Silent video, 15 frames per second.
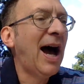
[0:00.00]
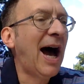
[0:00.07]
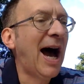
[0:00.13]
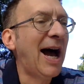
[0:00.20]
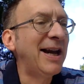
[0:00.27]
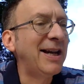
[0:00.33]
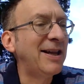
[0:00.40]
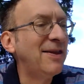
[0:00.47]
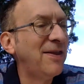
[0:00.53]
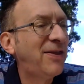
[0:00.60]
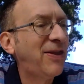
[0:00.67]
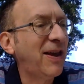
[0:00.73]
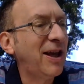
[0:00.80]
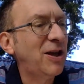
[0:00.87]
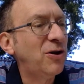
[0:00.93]
"I didn't
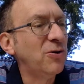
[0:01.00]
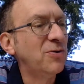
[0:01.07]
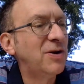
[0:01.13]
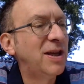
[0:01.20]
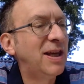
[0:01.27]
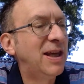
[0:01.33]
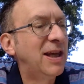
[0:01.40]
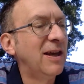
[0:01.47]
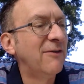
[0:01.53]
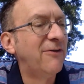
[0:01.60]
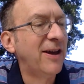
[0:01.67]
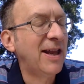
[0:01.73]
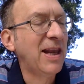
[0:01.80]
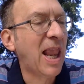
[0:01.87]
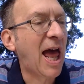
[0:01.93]
think you'd give
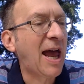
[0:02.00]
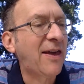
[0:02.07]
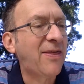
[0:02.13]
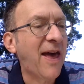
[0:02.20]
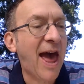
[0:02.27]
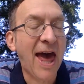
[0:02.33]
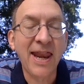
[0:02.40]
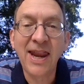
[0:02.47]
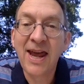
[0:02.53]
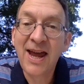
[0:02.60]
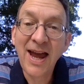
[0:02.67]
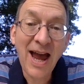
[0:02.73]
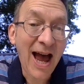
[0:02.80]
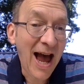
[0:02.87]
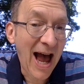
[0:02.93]
in like that.
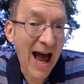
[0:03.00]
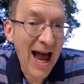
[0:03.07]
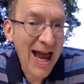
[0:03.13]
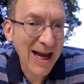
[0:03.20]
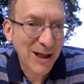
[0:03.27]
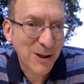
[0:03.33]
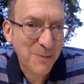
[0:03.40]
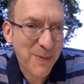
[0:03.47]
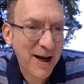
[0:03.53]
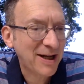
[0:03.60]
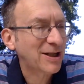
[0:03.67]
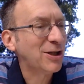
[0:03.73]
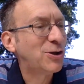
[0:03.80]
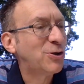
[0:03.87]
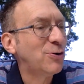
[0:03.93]
I
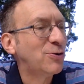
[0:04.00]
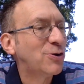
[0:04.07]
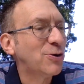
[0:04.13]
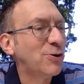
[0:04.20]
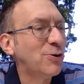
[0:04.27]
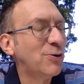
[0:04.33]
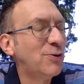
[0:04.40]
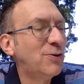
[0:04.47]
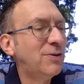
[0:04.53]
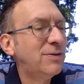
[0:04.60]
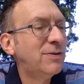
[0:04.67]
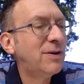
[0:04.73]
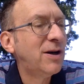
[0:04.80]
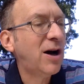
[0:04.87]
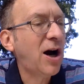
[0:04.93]
expected you to..."
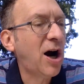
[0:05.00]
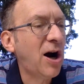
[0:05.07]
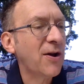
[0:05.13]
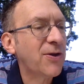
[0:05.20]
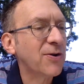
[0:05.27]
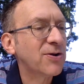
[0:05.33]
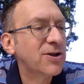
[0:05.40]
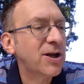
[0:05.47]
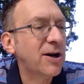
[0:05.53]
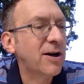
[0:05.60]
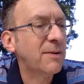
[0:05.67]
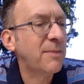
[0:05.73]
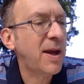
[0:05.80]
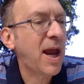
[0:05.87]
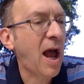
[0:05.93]
Arthur
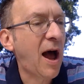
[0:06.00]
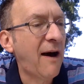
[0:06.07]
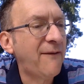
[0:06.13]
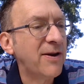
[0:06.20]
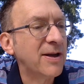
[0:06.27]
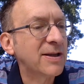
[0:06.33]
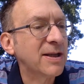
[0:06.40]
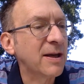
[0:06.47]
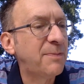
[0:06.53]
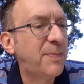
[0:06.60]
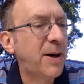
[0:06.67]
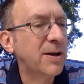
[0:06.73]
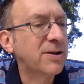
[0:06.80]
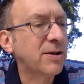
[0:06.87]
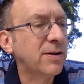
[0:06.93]
stared at me, obviously
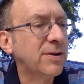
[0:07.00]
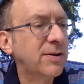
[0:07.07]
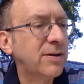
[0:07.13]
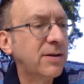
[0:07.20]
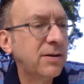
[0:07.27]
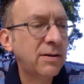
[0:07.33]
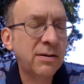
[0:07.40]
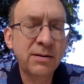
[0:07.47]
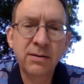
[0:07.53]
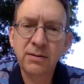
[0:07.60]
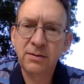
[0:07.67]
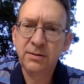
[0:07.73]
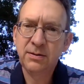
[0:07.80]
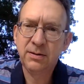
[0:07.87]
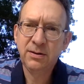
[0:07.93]
puzzled.
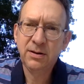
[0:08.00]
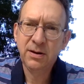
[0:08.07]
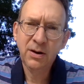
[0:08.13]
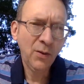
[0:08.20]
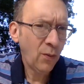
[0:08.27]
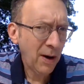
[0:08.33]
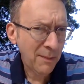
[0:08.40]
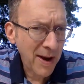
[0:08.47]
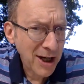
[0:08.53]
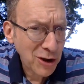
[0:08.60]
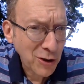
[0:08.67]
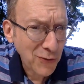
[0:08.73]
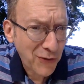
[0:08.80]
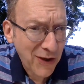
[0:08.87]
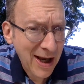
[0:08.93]
"What
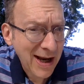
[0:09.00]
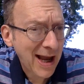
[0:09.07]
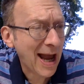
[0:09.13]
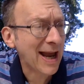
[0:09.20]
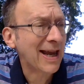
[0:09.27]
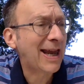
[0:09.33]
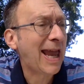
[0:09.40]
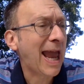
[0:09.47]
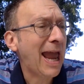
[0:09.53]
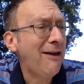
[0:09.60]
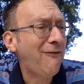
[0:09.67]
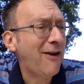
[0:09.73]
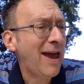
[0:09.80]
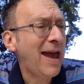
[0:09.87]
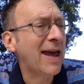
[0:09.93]
makes you think I
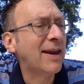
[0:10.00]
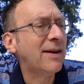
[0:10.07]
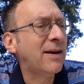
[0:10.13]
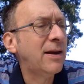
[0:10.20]
gave in?"